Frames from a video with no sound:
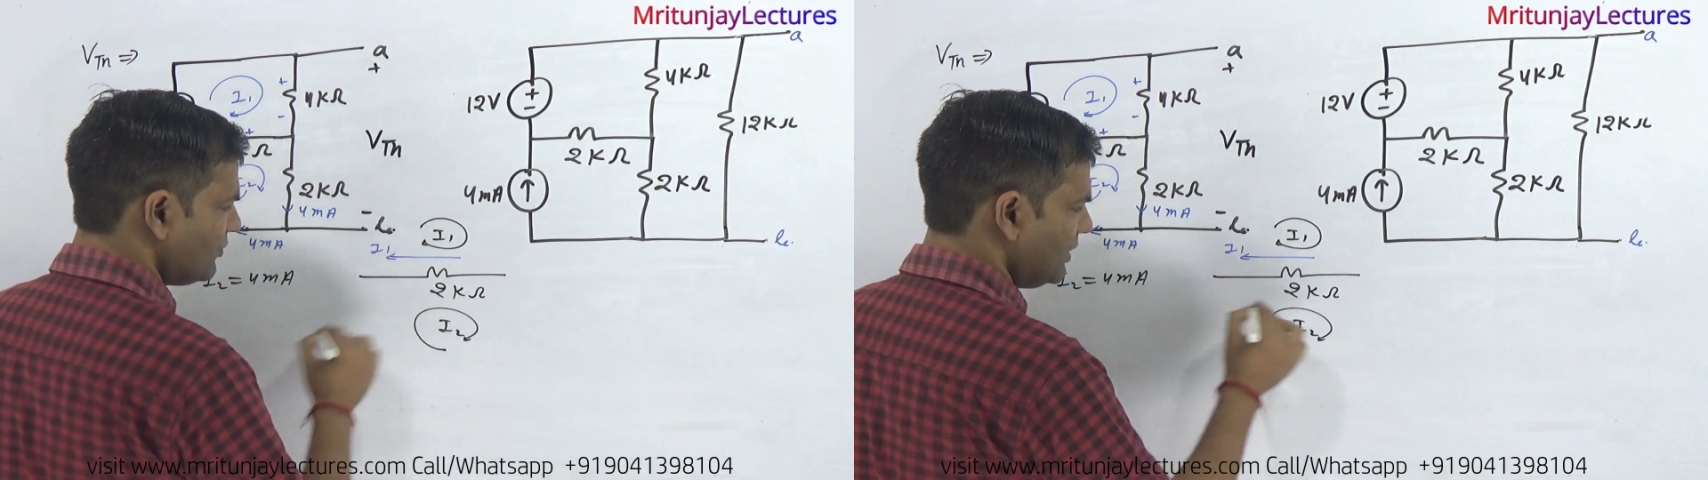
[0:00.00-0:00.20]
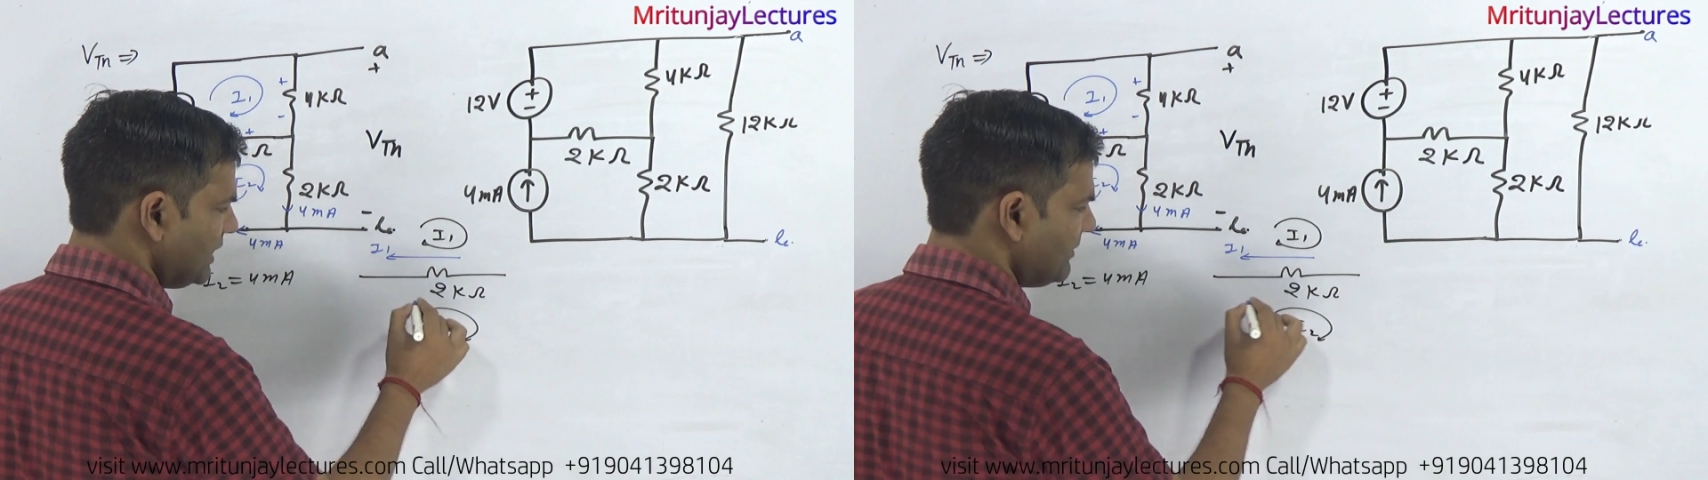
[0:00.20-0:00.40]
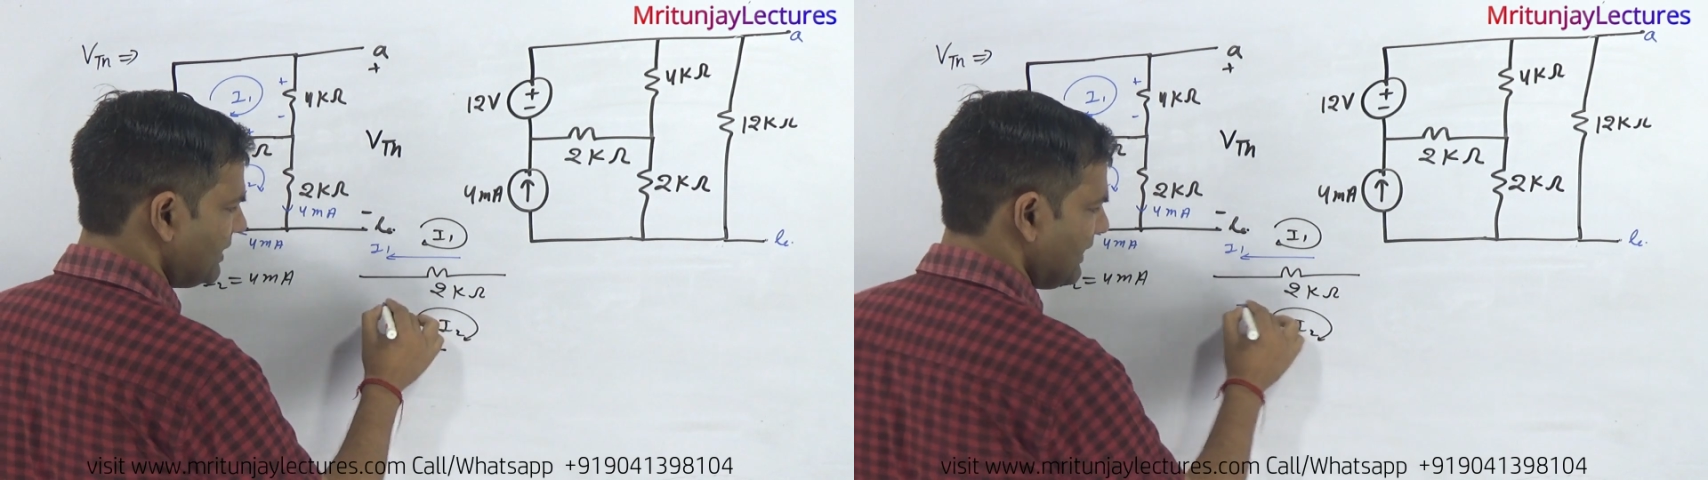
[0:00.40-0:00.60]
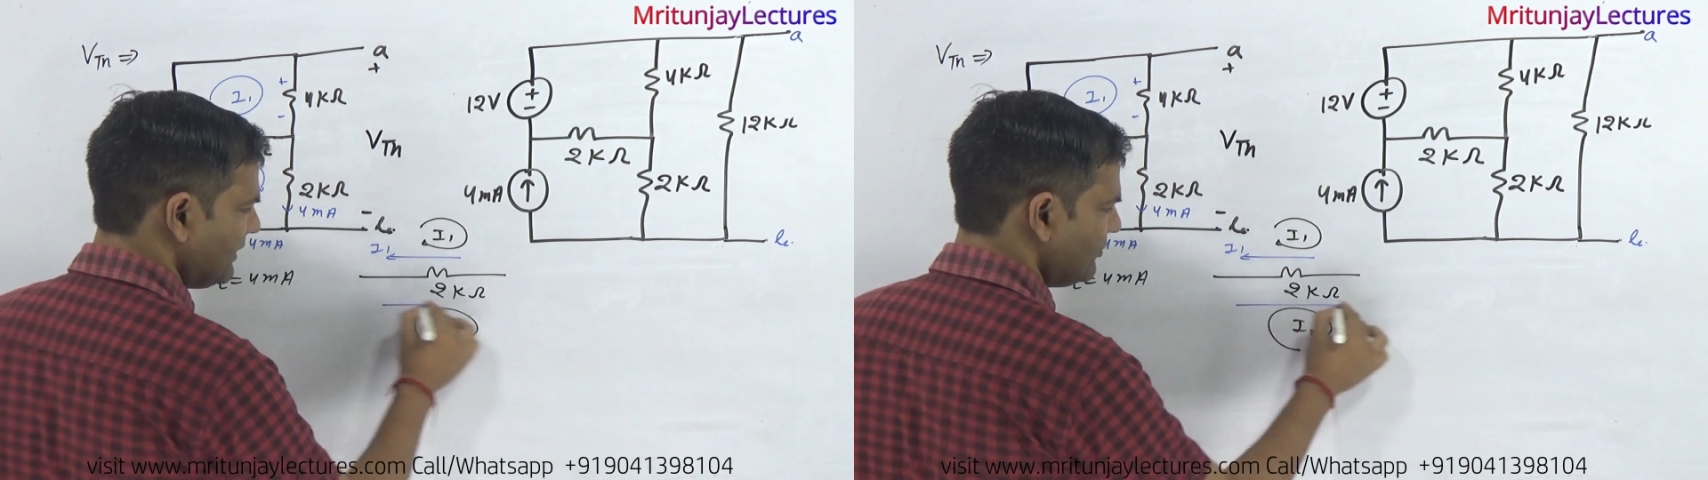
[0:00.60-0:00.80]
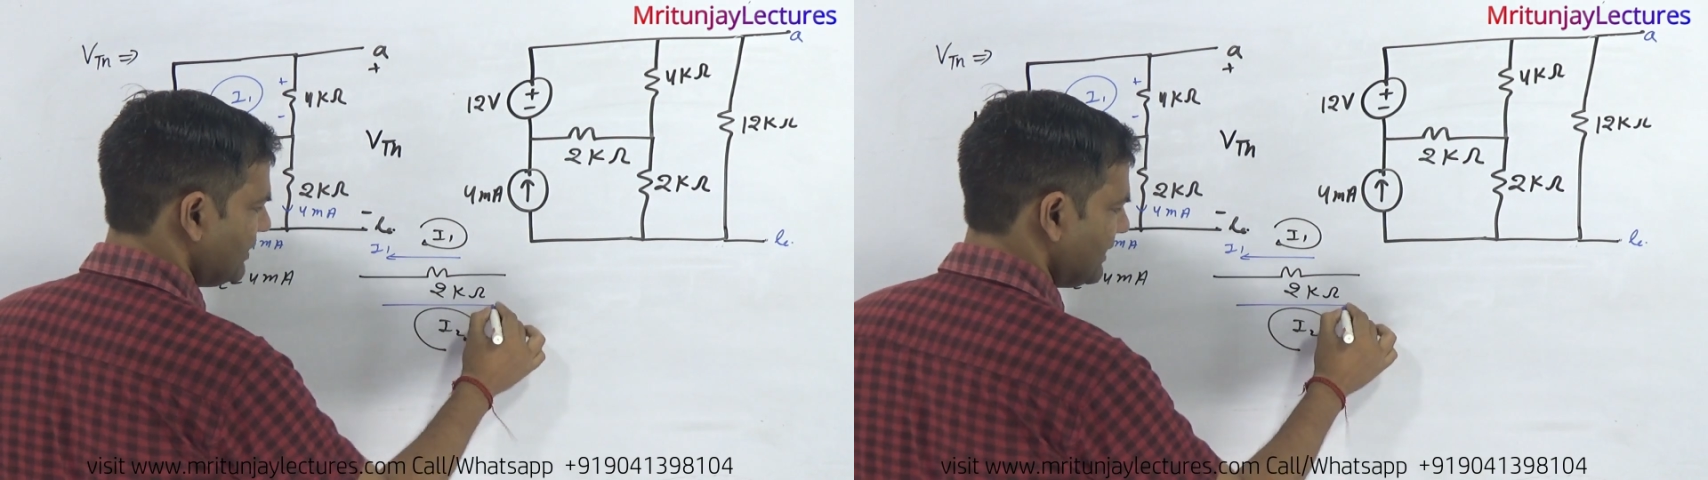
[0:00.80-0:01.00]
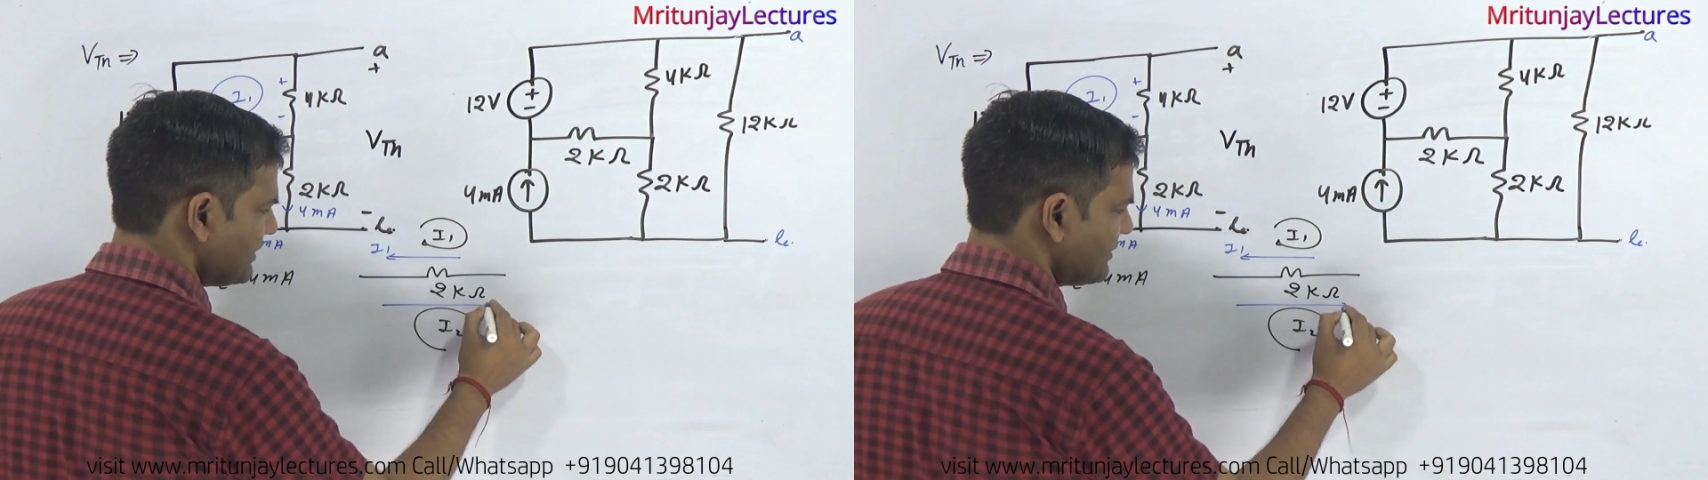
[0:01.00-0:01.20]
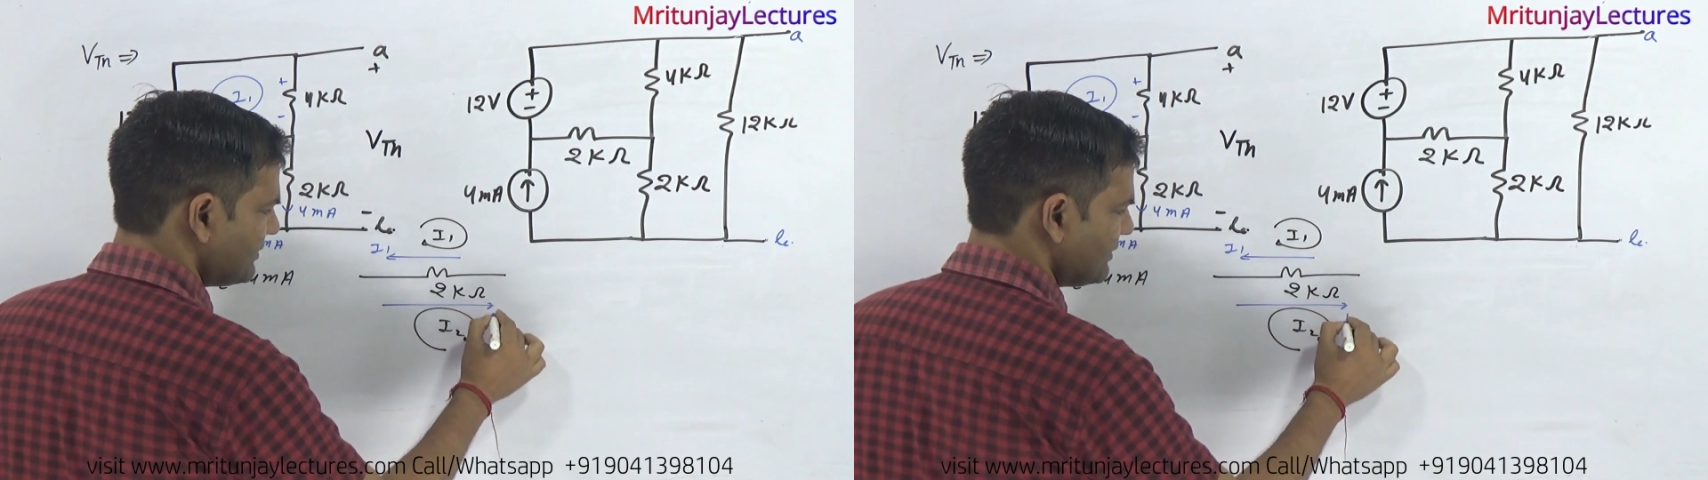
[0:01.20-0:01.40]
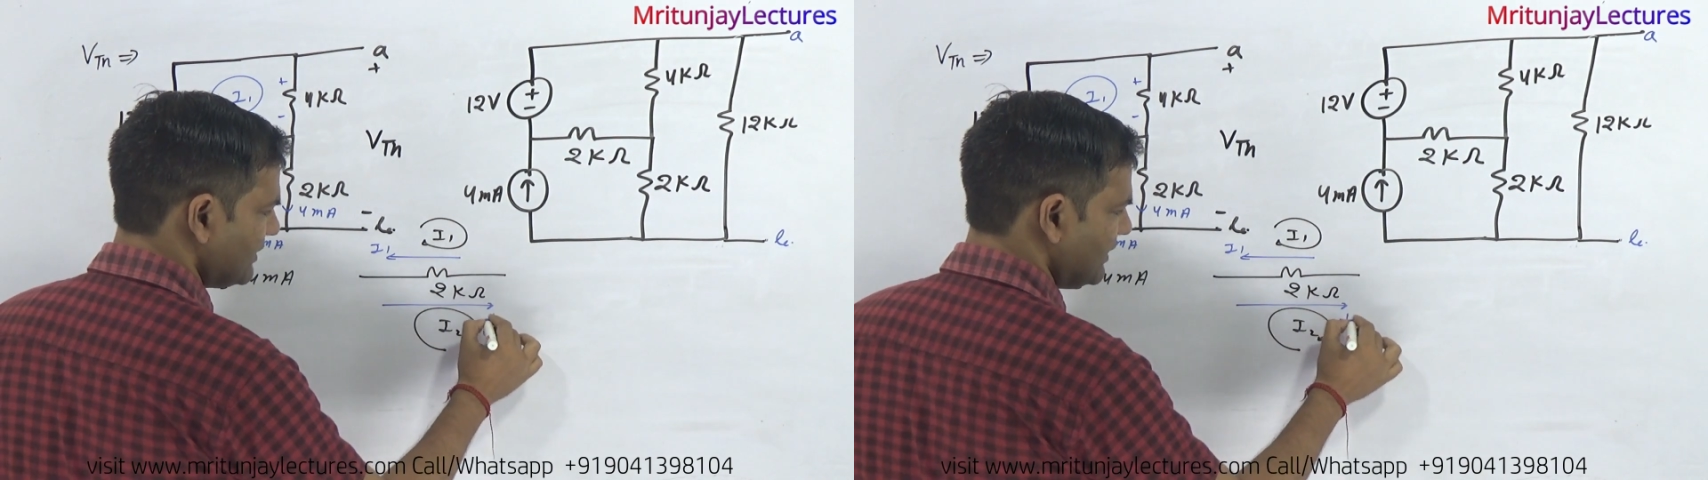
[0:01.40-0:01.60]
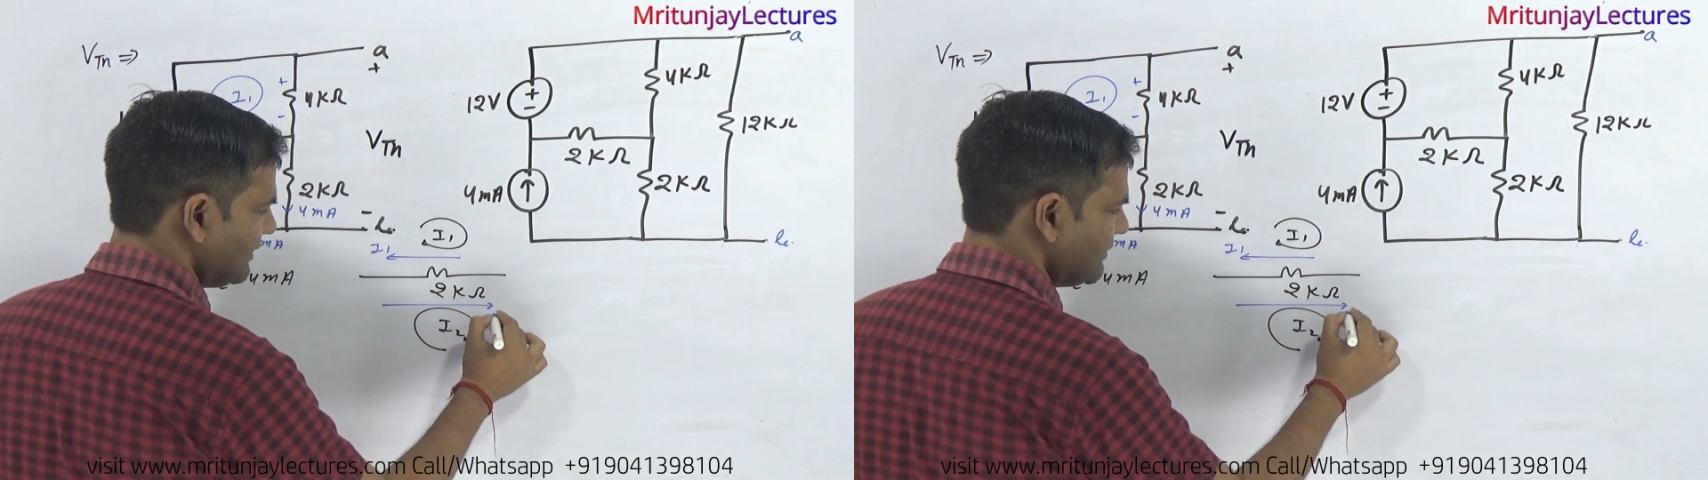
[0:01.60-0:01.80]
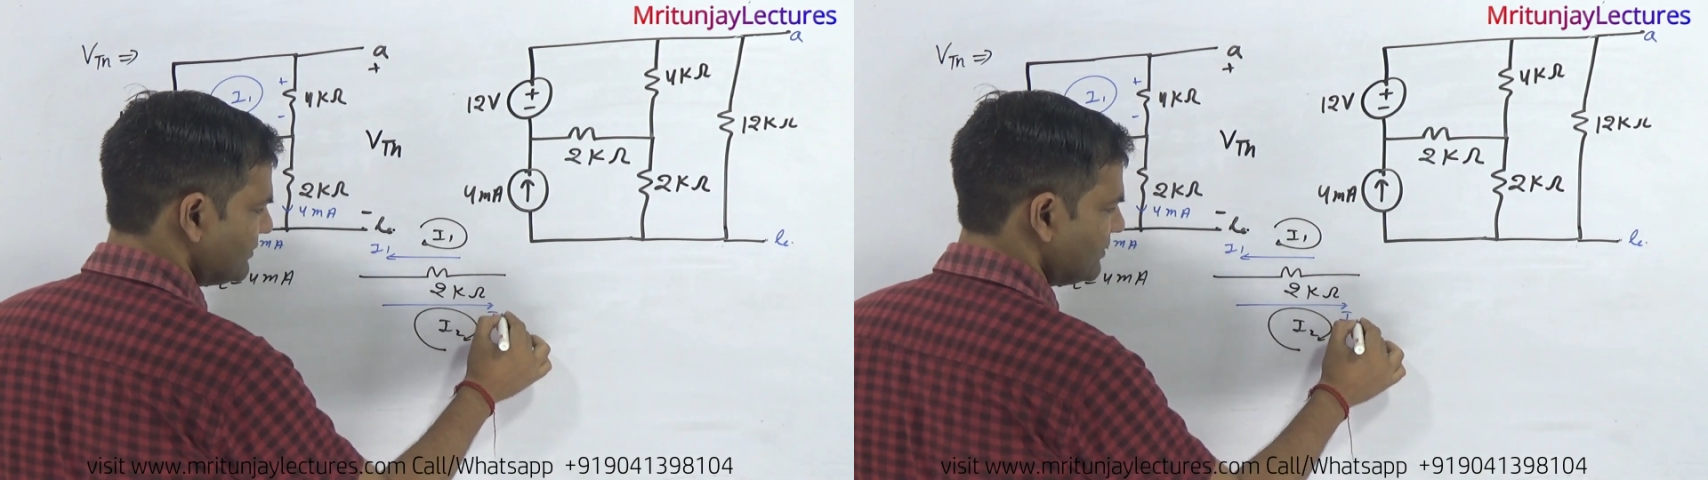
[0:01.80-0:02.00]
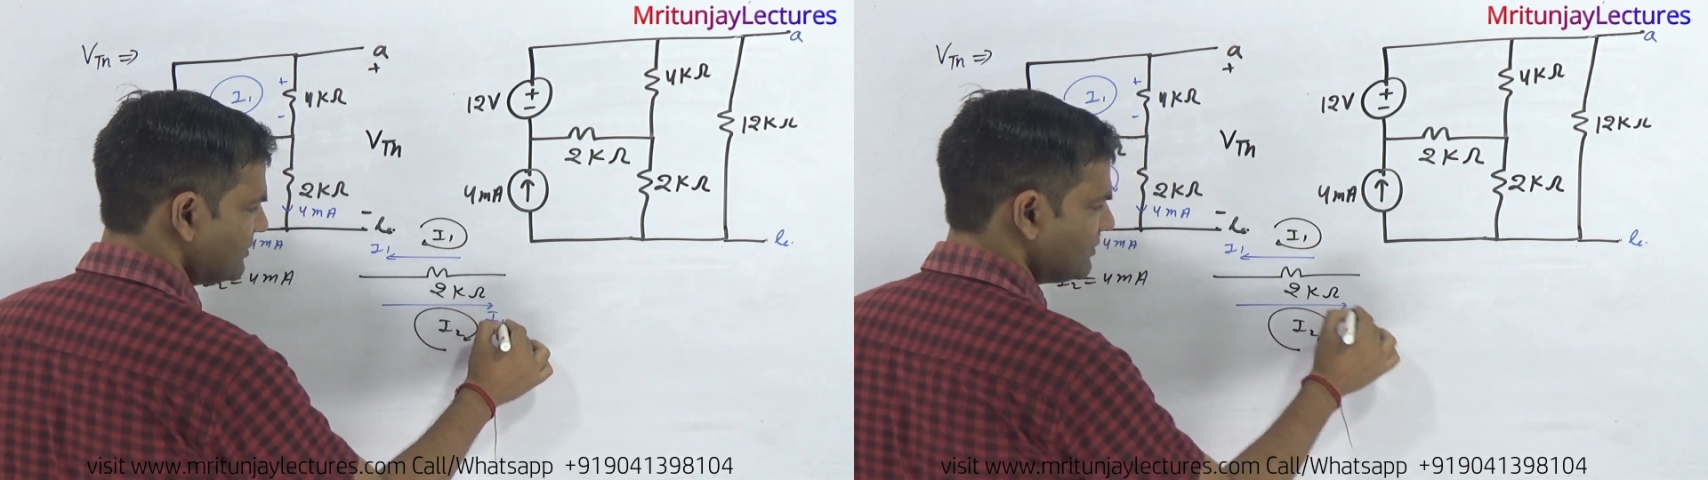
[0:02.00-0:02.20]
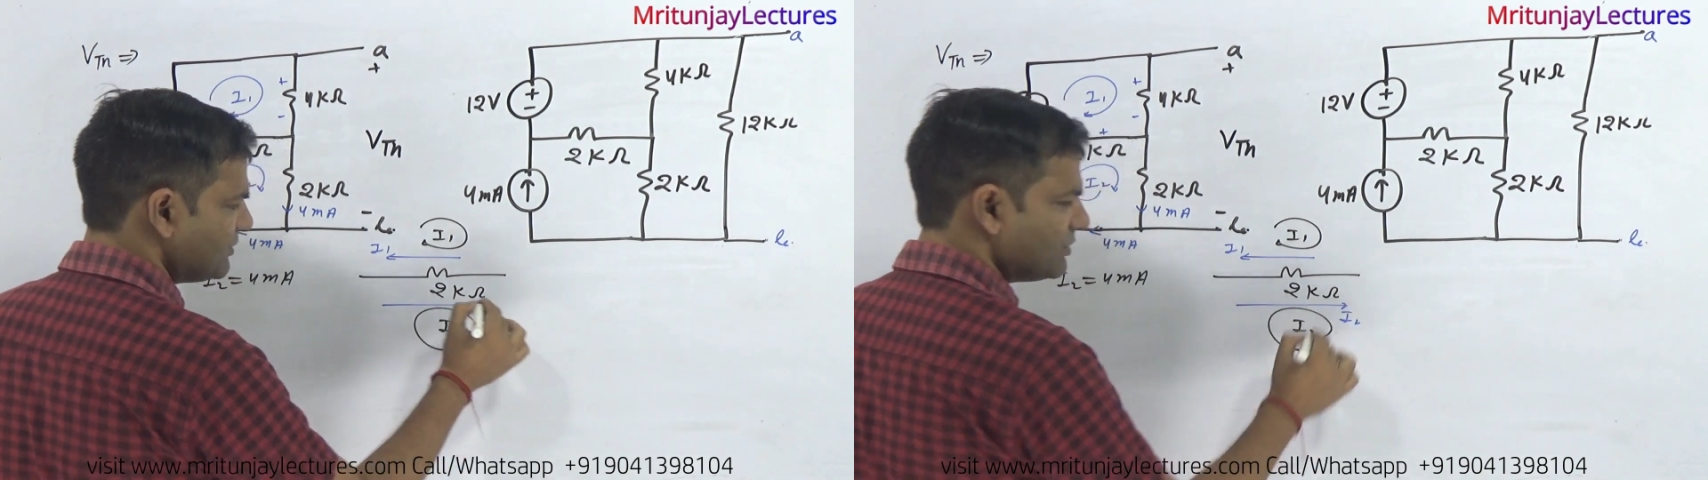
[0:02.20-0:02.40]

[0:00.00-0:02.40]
What about I2 direction? Like this one.